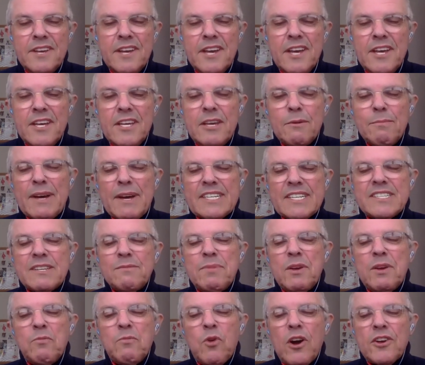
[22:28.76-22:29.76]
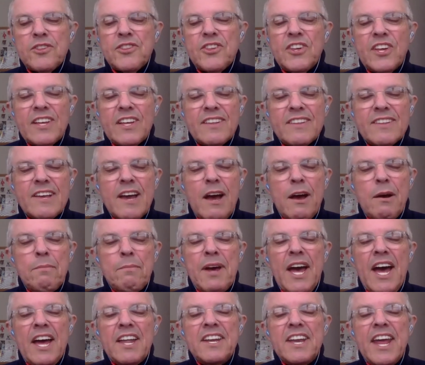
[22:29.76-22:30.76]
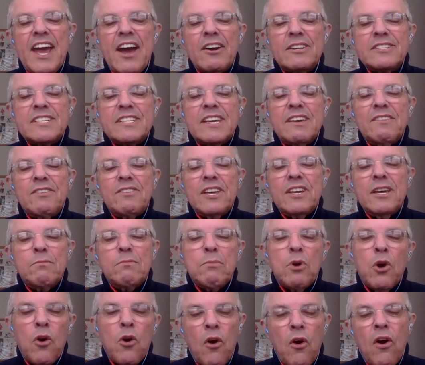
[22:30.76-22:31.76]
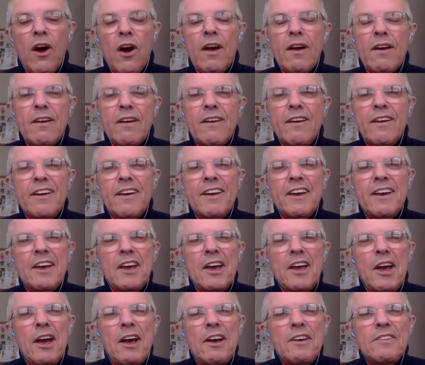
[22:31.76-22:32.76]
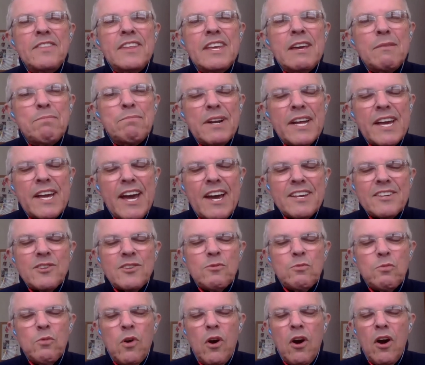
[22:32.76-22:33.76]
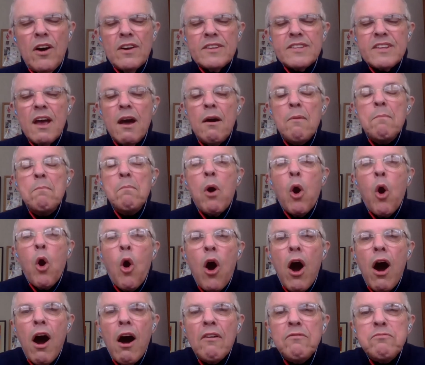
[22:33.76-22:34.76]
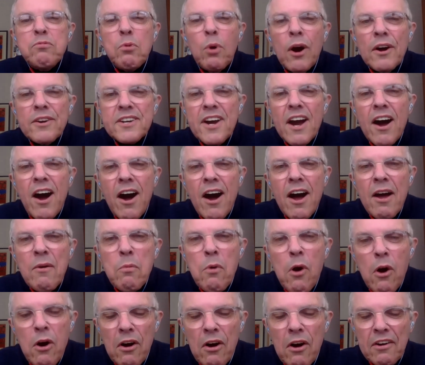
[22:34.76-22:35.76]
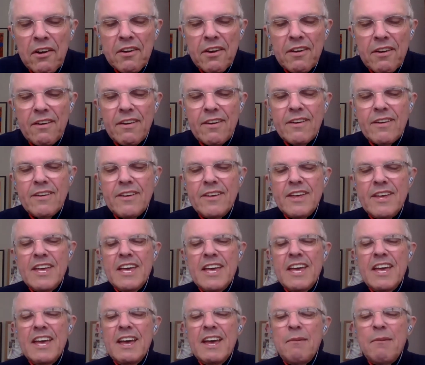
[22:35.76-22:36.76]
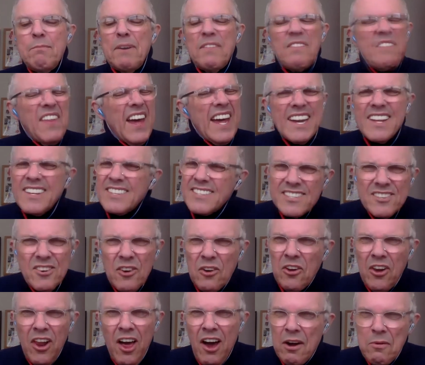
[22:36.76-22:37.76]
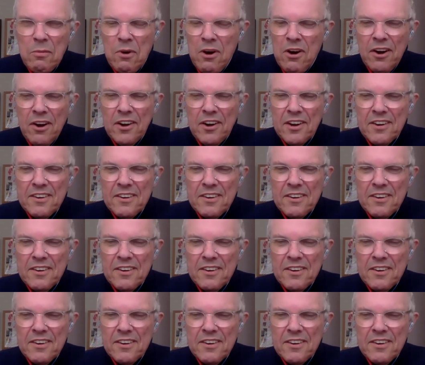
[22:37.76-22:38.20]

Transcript: You must have been watching some and now it's giving you more. The implication was more of what I want. But that isn't all I want.